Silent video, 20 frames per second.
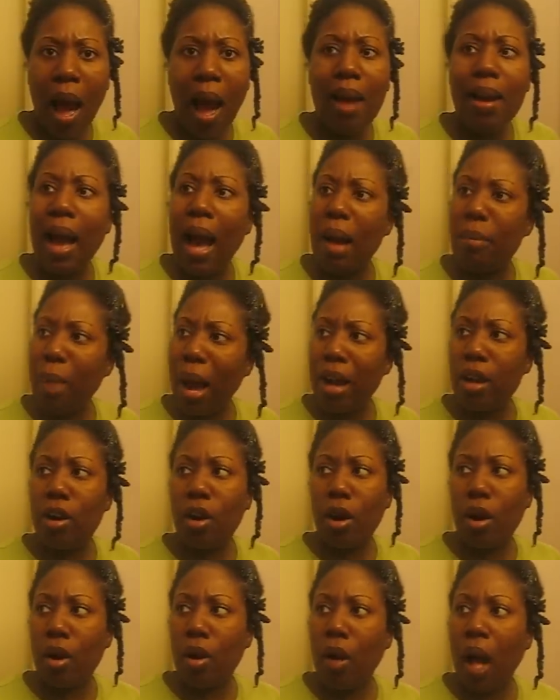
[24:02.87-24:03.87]
I got my
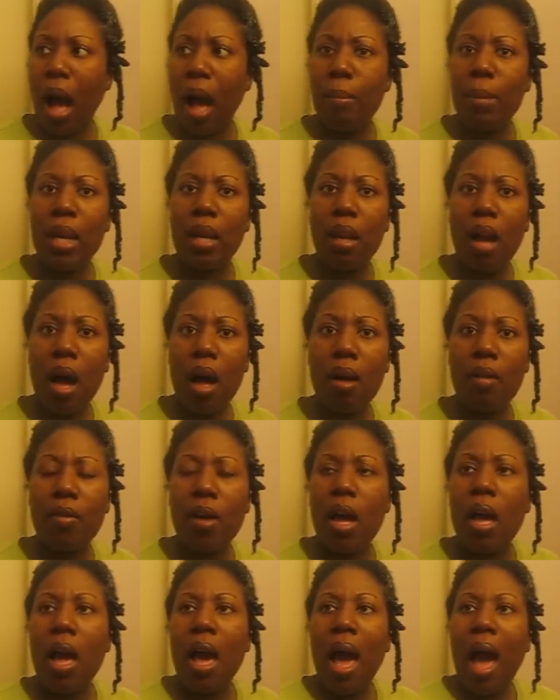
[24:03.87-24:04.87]
girl, I'm in
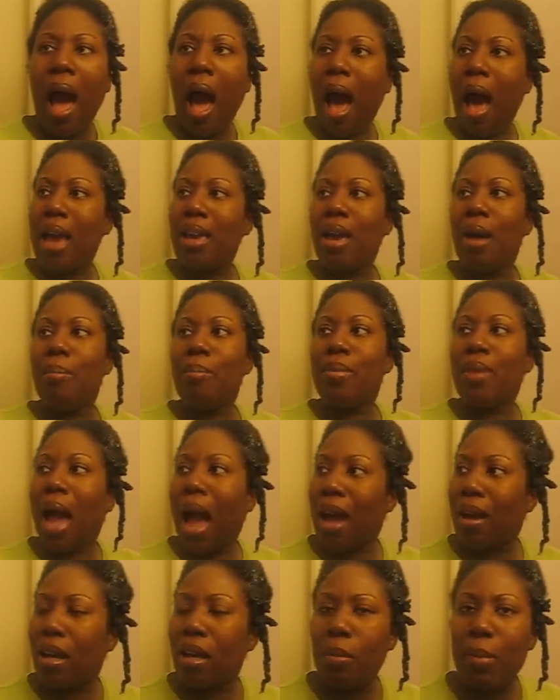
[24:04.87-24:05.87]
love. I am
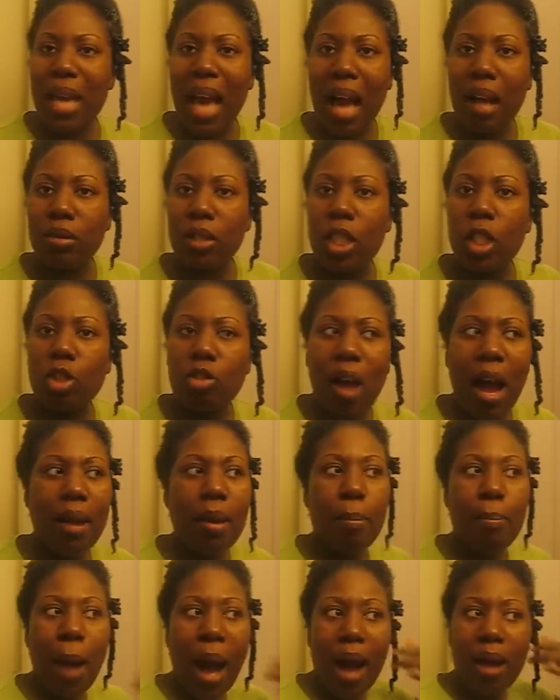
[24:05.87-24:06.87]
not going to be out there
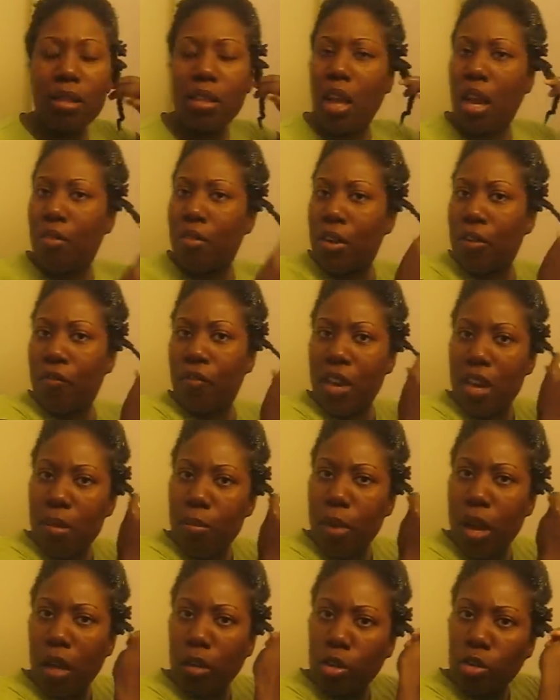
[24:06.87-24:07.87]
trying to box every
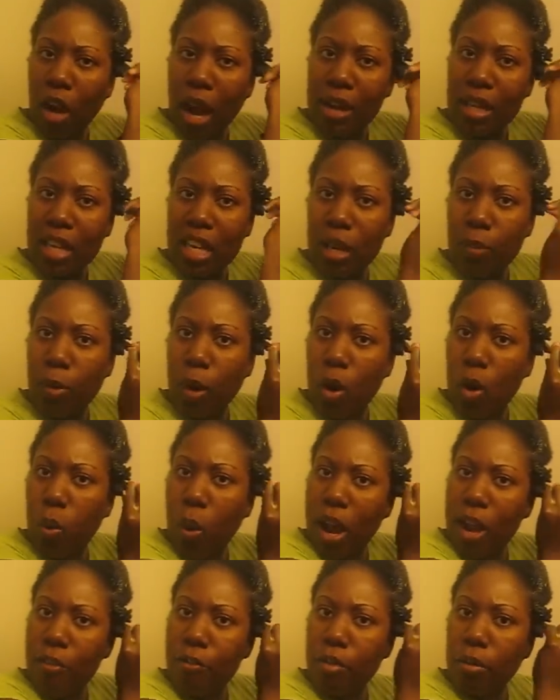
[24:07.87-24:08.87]
female, trying to keep her
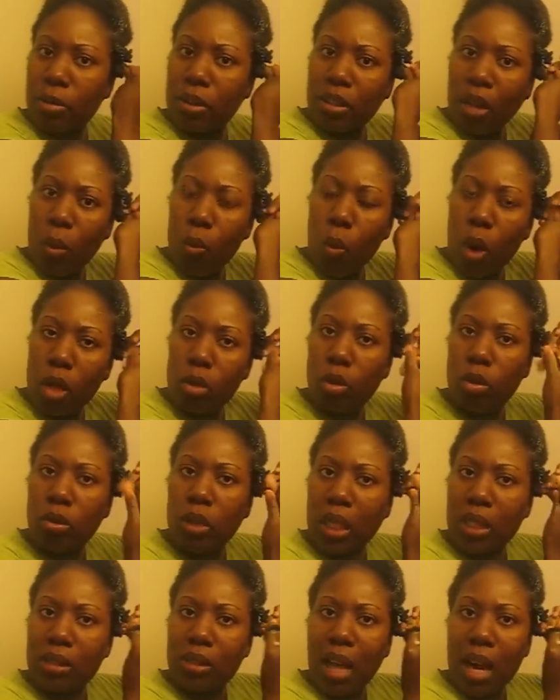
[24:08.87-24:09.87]
away from someone who
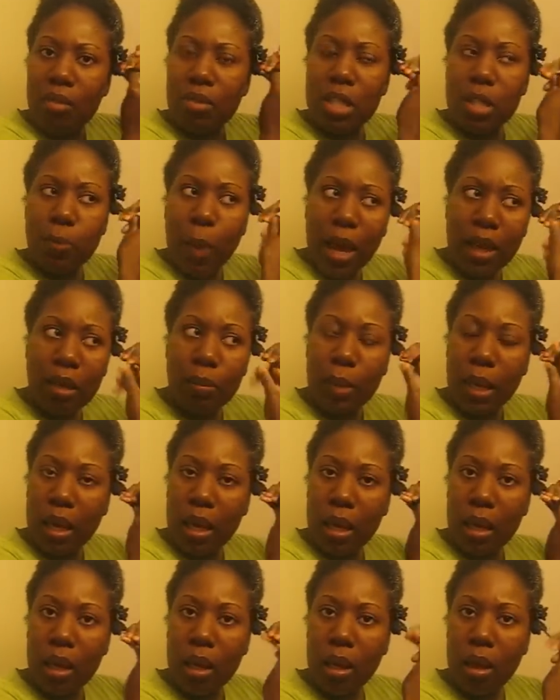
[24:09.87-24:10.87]
does not respect
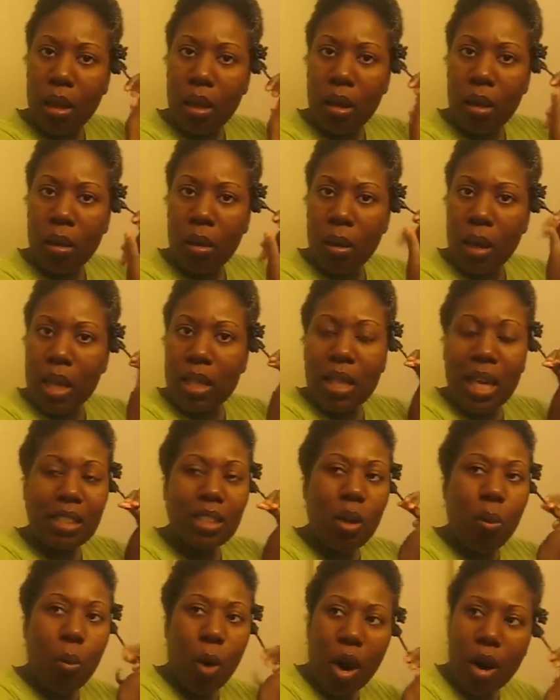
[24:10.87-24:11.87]
me. It
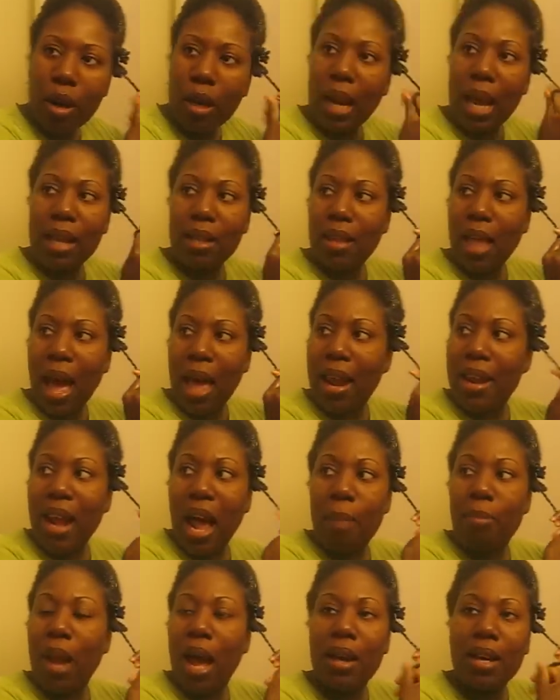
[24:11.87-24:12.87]
doesn't work like that. And
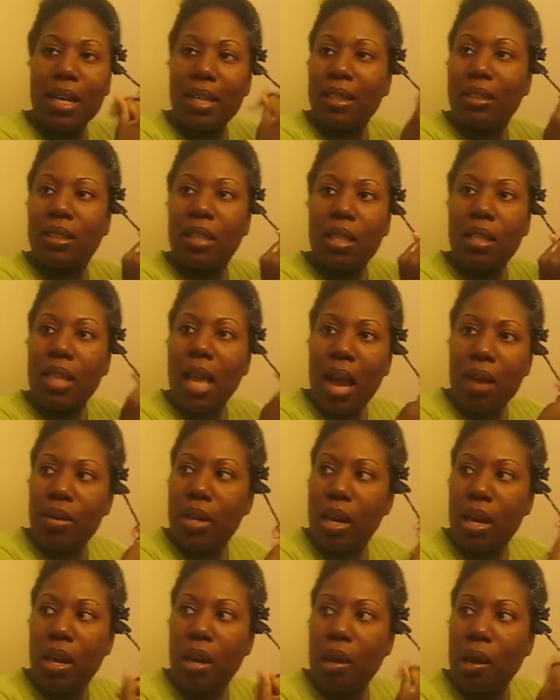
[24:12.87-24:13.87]
I'm not going to sit down
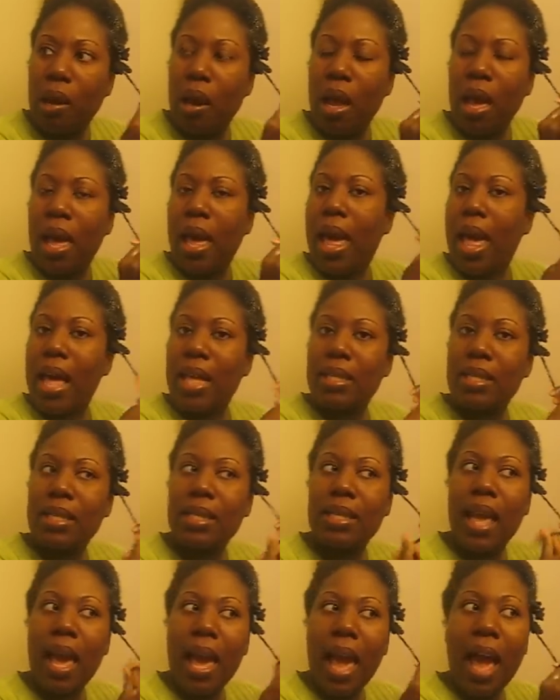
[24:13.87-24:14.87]
here and
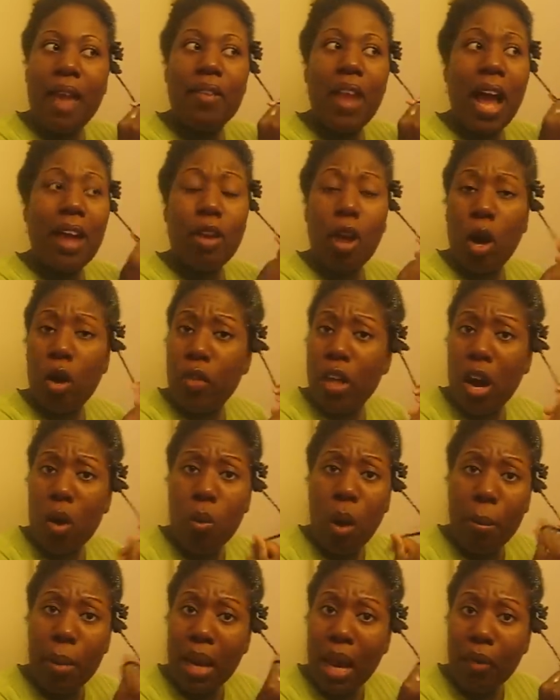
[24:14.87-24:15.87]
say, and I know there are
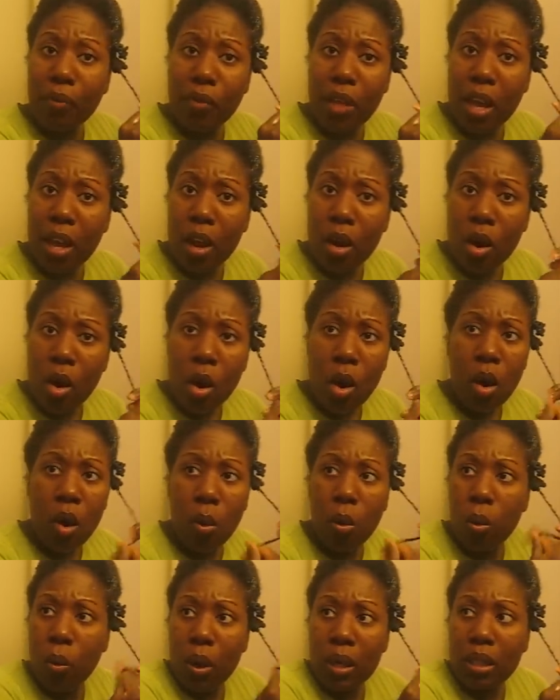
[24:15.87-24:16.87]
women out there
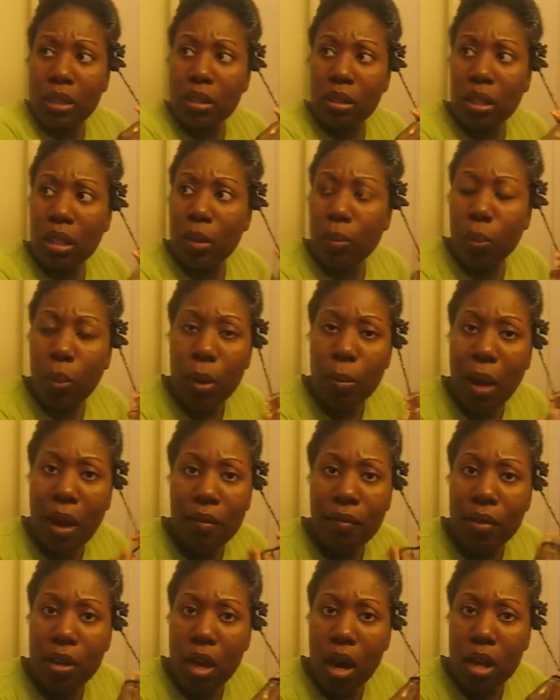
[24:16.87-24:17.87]
who want to sleep with my
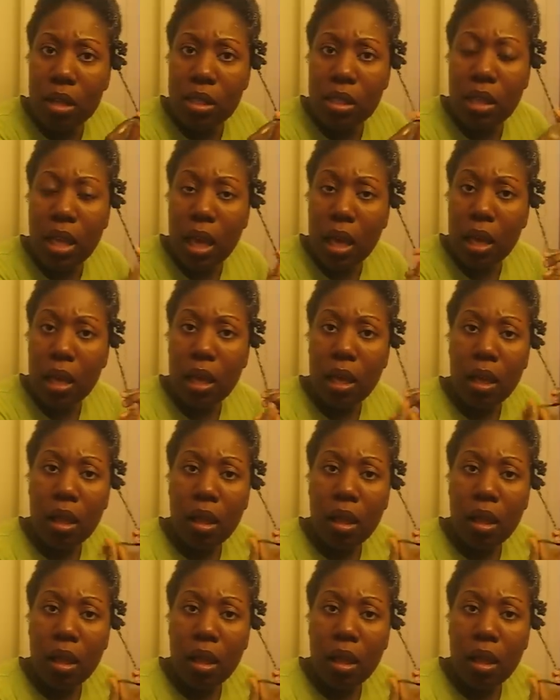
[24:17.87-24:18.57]
fiance.